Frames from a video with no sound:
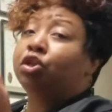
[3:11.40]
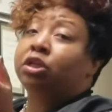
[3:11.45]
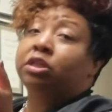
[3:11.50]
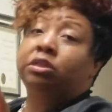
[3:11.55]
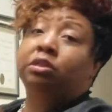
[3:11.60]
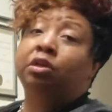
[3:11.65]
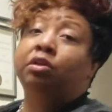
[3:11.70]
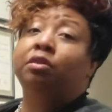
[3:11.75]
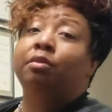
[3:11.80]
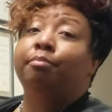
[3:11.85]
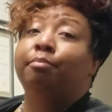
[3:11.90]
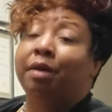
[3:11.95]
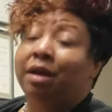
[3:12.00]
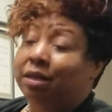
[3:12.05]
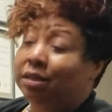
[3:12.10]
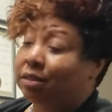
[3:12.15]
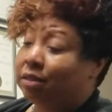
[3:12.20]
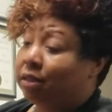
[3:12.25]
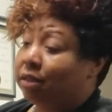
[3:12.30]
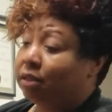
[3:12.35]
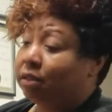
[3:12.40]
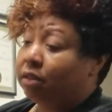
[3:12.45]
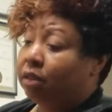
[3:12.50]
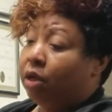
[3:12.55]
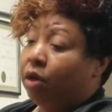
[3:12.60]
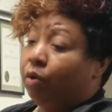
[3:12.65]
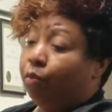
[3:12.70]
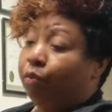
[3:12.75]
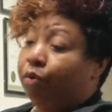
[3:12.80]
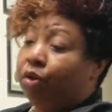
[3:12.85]
just learn the basics.
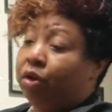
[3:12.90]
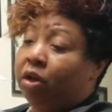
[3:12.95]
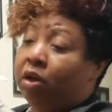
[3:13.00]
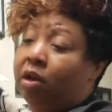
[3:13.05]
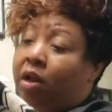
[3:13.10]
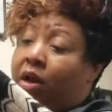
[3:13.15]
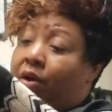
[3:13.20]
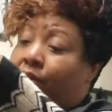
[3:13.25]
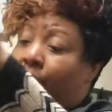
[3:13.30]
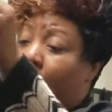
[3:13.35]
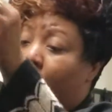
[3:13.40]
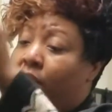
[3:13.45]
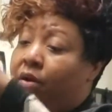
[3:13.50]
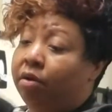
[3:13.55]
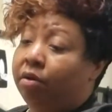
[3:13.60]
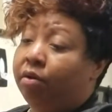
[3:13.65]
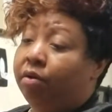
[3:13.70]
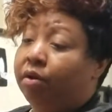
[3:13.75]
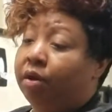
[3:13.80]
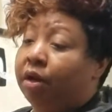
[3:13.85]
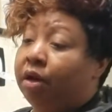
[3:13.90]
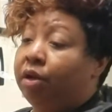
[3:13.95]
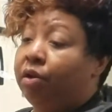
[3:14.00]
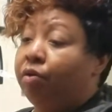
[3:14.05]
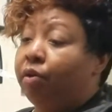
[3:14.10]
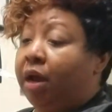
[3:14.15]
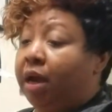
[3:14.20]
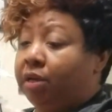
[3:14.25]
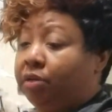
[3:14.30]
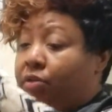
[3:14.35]
When you get out here and
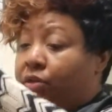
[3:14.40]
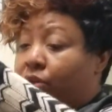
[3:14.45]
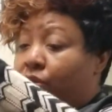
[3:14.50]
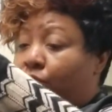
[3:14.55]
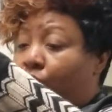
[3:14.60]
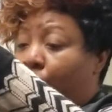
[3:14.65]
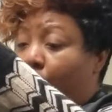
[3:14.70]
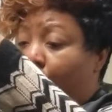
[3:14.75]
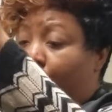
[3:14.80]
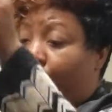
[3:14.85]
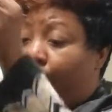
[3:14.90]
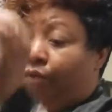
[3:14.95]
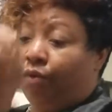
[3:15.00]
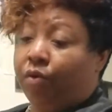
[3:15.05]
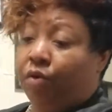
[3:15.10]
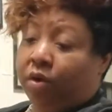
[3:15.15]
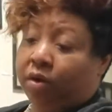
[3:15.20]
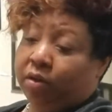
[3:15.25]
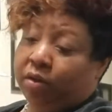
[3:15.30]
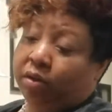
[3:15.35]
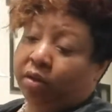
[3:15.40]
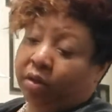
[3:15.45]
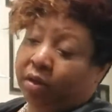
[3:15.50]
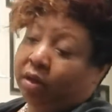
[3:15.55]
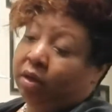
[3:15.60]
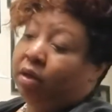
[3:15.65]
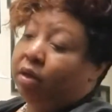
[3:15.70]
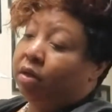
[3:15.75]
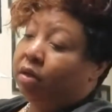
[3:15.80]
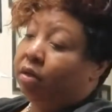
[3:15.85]
you're actually going forth,
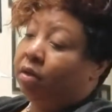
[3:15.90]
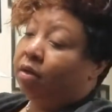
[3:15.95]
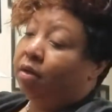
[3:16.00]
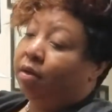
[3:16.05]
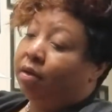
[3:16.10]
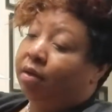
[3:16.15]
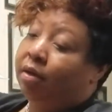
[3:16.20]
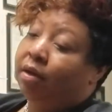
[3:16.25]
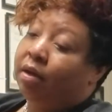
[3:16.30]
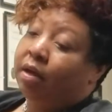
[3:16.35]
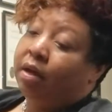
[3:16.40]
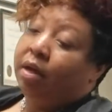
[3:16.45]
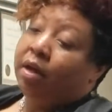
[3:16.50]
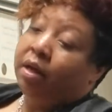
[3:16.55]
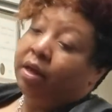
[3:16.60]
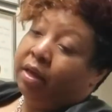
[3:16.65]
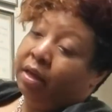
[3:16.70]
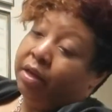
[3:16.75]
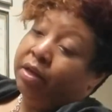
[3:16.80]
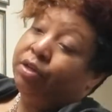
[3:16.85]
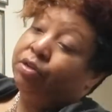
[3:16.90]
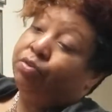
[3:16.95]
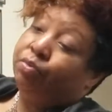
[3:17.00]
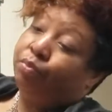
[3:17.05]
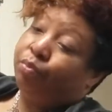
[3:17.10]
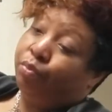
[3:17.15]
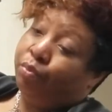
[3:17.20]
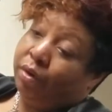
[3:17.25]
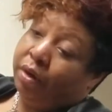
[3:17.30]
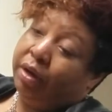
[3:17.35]
it is
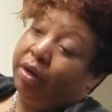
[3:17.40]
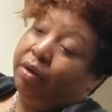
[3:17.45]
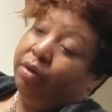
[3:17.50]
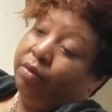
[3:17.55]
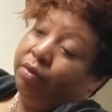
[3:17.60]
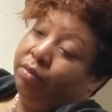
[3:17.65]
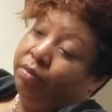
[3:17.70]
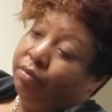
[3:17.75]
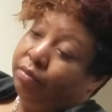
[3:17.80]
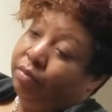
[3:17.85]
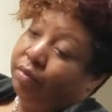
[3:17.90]
real.